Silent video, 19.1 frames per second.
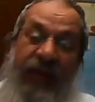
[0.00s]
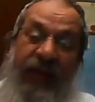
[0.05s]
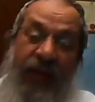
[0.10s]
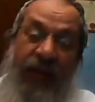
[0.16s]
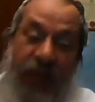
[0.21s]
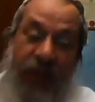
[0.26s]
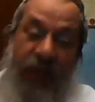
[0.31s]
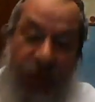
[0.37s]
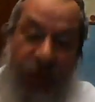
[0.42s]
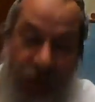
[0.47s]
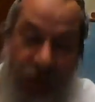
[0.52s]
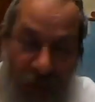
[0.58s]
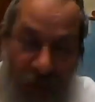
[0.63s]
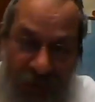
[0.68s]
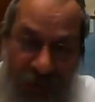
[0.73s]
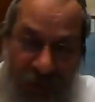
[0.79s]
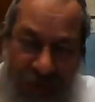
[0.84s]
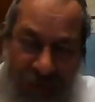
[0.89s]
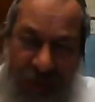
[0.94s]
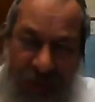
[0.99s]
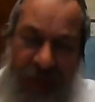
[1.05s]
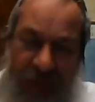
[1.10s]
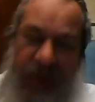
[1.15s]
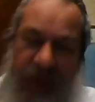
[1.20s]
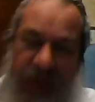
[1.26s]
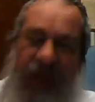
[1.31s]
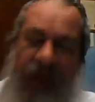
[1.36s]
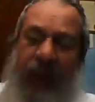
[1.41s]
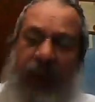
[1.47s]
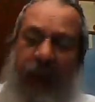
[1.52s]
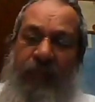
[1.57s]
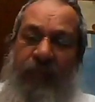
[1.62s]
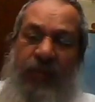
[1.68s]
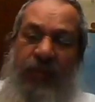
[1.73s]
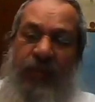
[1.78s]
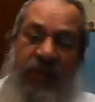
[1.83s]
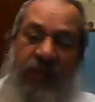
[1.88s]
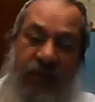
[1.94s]
He told them many
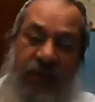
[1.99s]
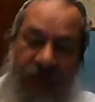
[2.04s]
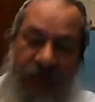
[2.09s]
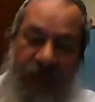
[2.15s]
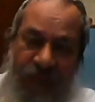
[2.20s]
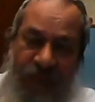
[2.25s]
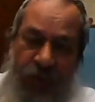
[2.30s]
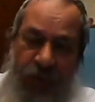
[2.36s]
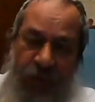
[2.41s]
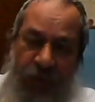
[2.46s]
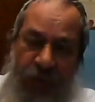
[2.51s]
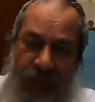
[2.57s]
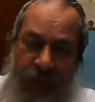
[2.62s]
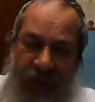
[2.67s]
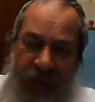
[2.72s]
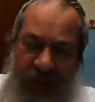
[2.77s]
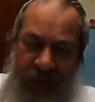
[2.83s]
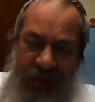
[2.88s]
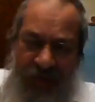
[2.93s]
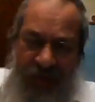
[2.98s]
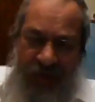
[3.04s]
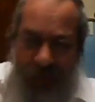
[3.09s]
times, for your material